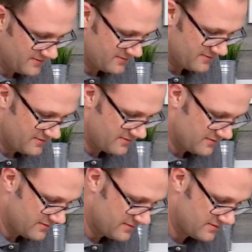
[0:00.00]

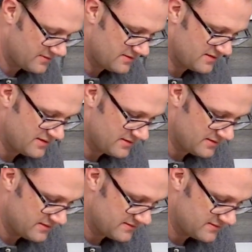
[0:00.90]

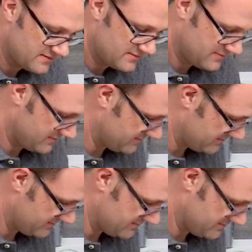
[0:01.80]

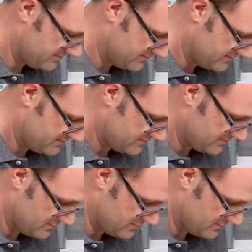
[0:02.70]
(silence)